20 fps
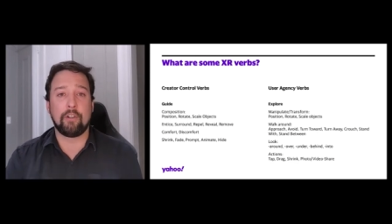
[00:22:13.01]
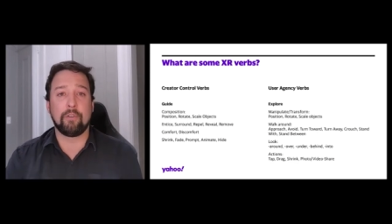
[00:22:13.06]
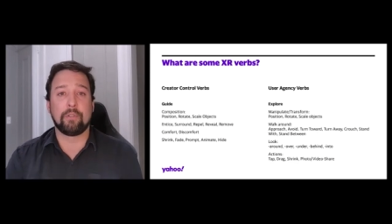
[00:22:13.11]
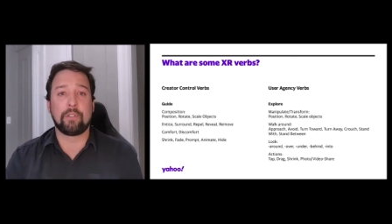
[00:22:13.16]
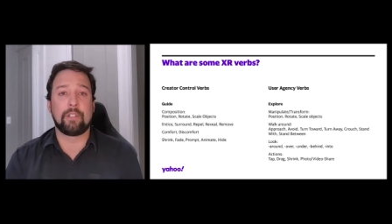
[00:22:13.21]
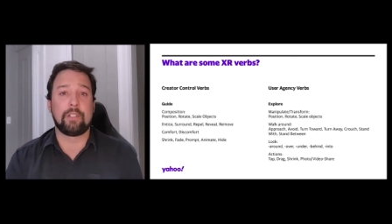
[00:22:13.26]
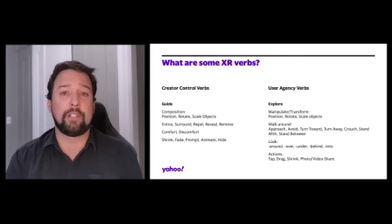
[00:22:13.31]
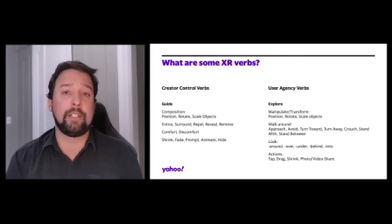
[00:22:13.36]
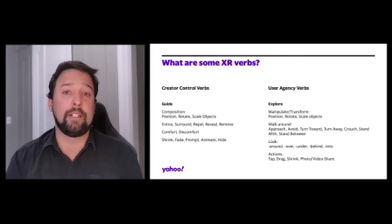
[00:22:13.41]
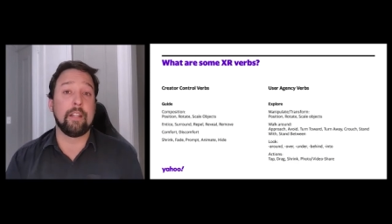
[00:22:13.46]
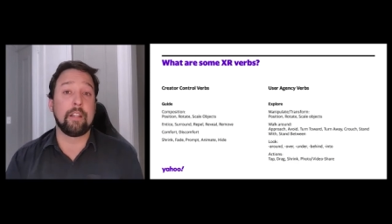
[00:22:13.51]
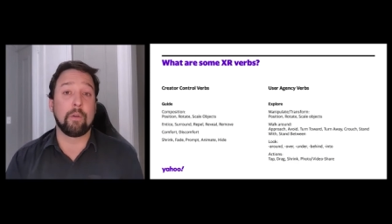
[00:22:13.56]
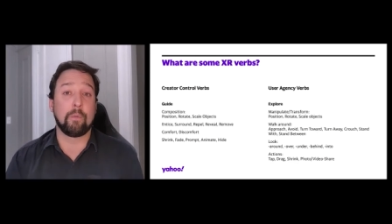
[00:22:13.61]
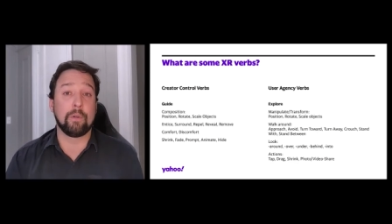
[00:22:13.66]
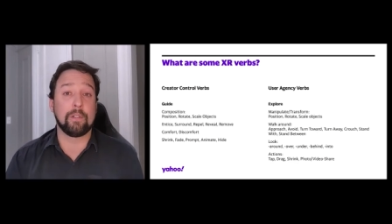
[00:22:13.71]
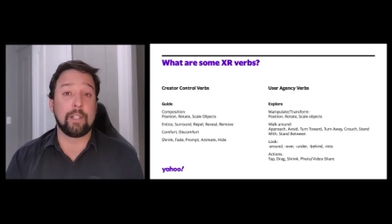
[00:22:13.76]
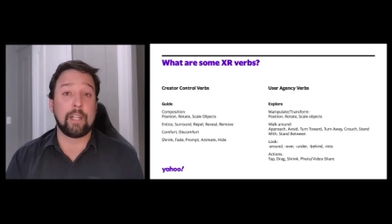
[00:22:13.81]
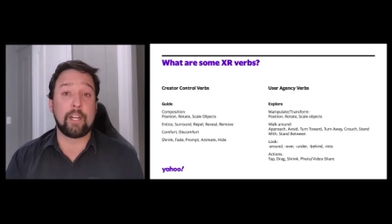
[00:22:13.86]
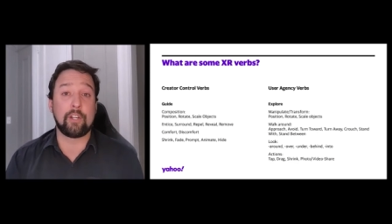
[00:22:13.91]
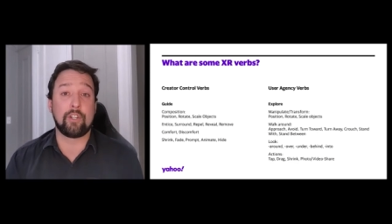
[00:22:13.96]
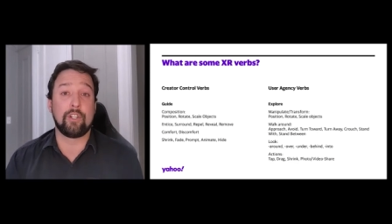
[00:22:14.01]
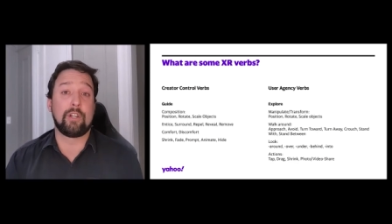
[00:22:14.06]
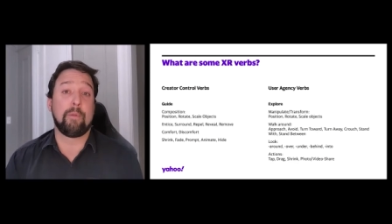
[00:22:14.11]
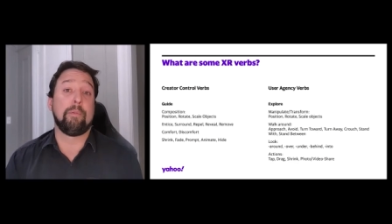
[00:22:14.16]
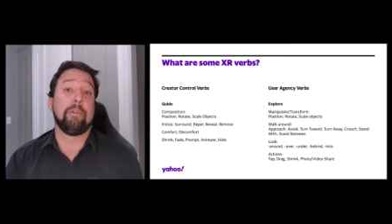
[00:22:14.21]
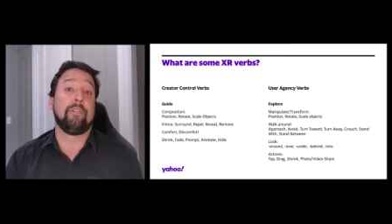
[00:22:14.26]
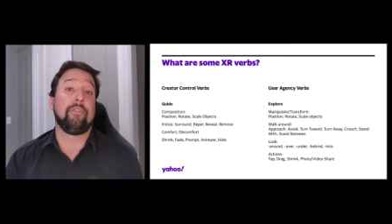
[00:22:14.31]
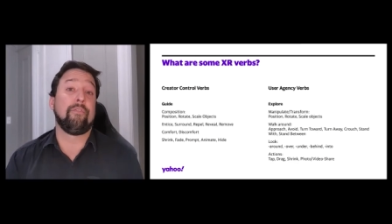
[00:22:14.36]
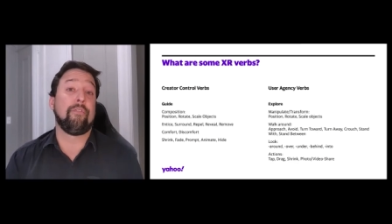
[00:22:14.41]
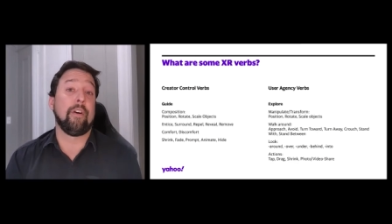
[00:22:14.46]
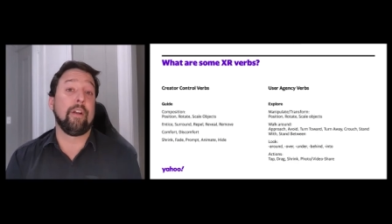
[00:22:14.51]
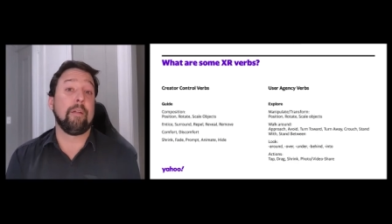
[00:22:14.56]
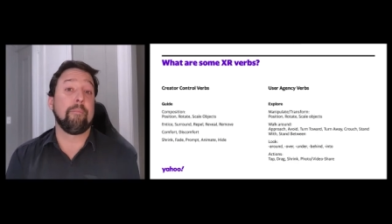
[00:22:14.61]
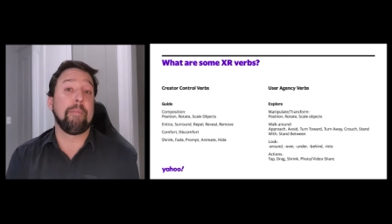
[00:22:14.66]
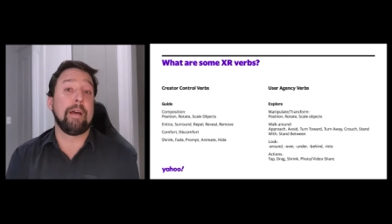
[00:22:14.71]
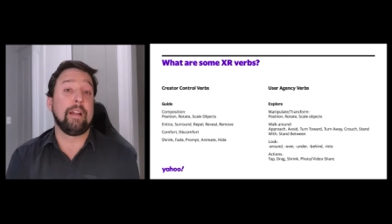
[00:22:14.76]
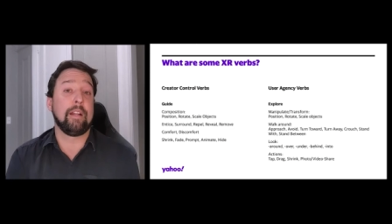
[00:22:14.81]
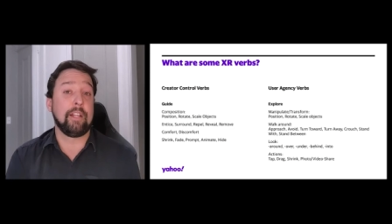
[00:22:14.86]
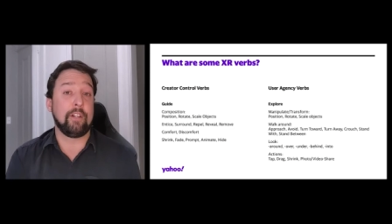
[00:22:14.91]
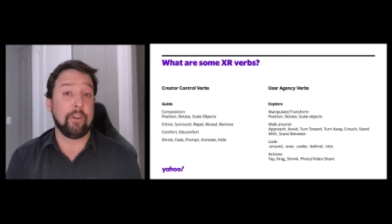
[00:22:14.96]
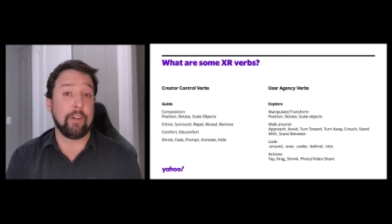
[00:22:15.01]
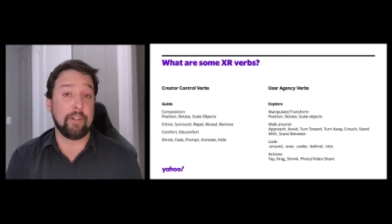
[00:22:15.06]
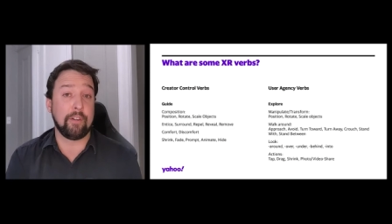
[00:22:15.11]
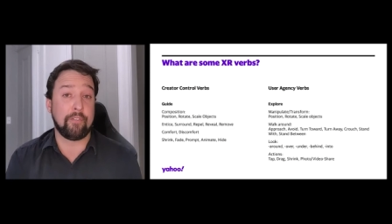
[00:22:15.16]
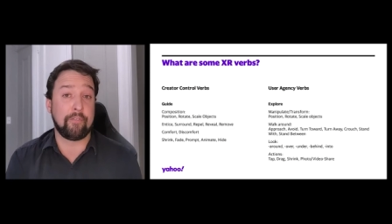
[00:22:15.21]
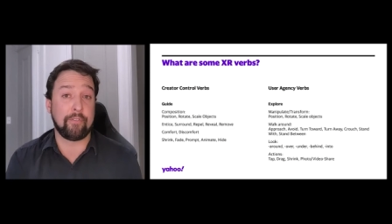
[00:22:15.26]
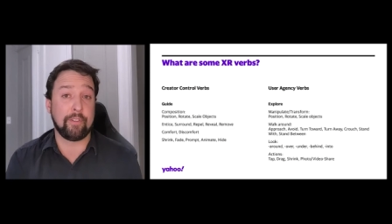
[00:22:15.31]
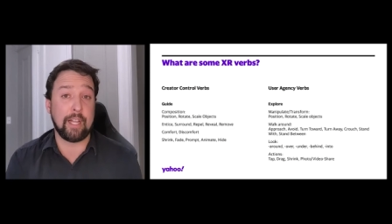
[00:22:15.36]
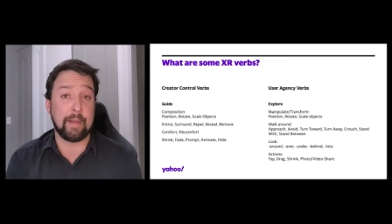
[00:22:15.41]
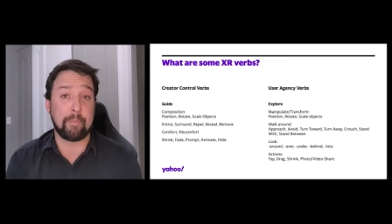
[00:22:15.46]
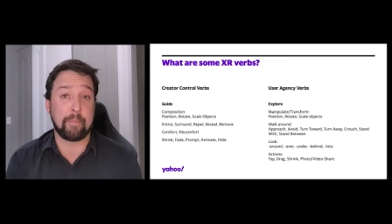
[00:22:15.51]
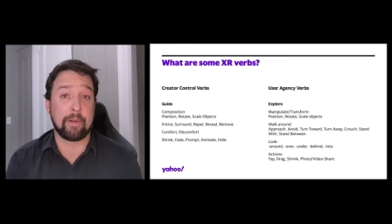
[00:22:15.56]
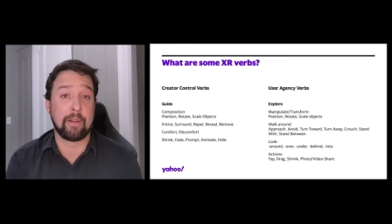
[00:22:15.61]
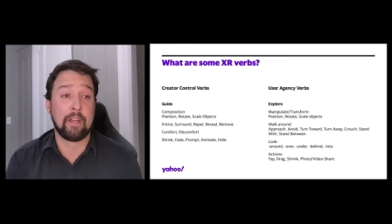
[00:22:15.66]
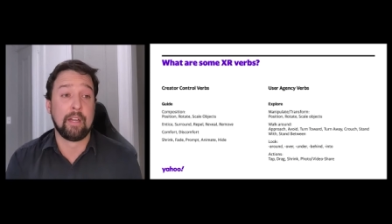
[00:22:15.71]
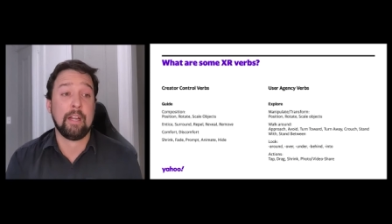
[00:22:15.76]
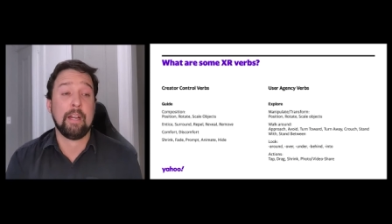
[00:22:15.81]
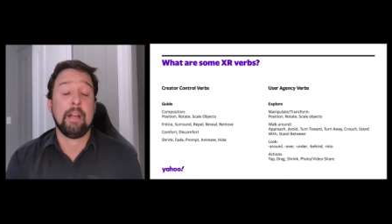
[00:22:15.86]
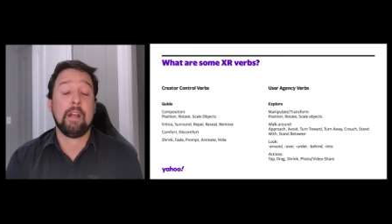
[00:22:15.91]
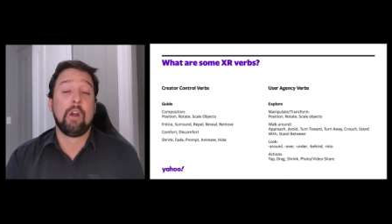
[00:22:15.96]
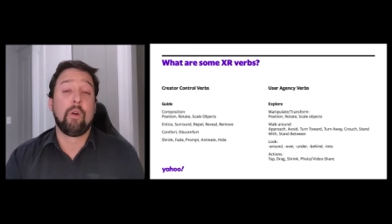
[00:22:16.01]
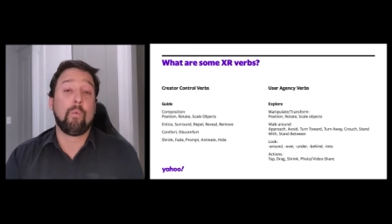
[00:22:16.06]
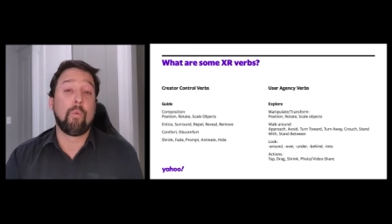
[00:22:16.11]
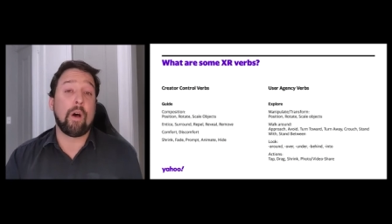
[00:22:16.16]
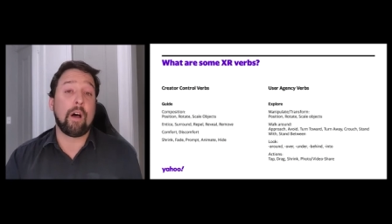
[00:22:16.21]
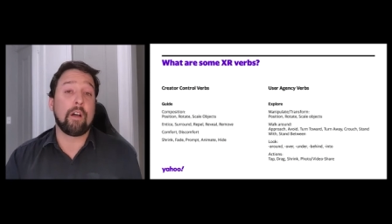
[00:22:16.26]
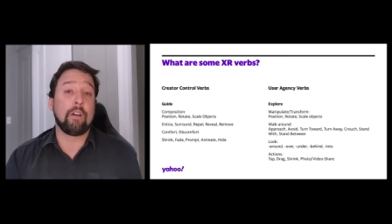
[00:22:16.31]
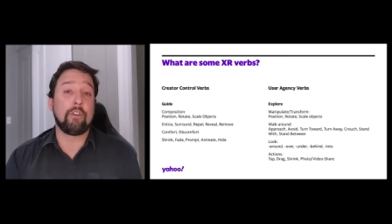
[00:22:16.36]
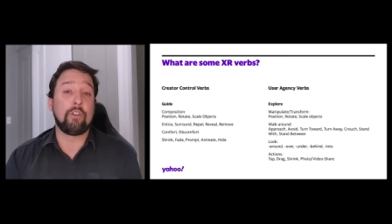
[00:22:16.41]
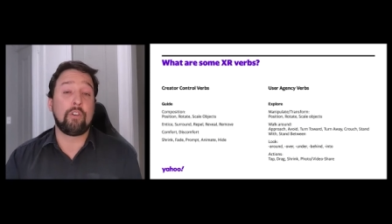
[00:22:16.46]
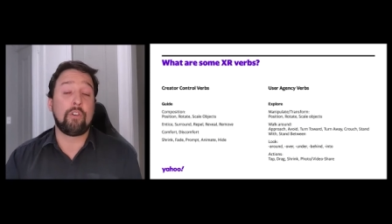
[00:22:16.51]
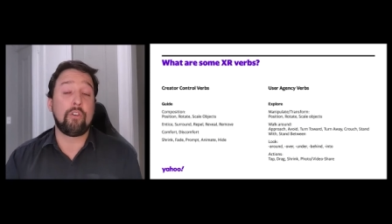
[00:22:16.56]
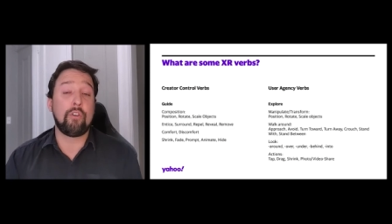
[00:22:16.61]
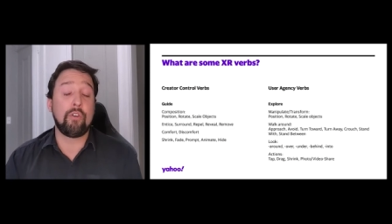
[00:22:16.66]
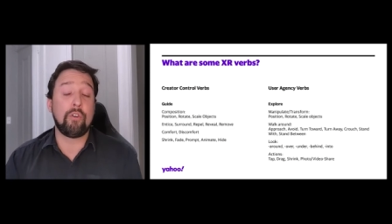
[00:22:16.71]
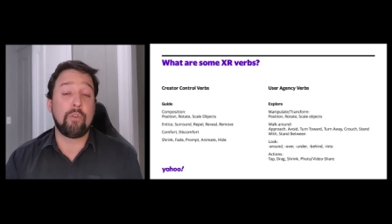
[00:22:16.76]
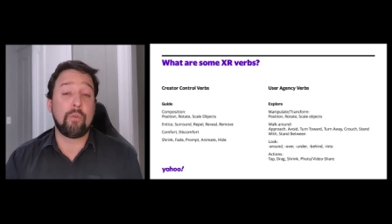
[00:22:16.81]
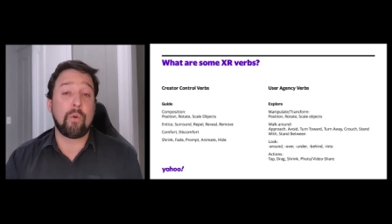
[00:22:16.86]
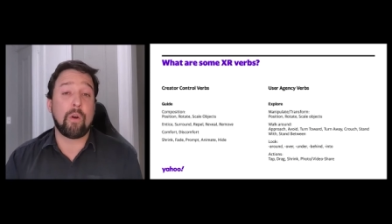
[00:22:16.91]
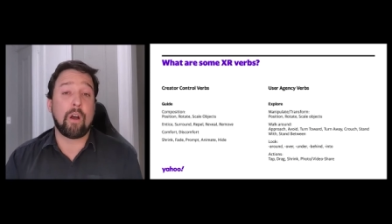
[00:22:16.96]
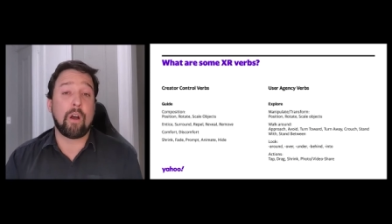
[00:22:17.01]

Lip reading: you'll see that the relationship is fundamentally going to flip. While you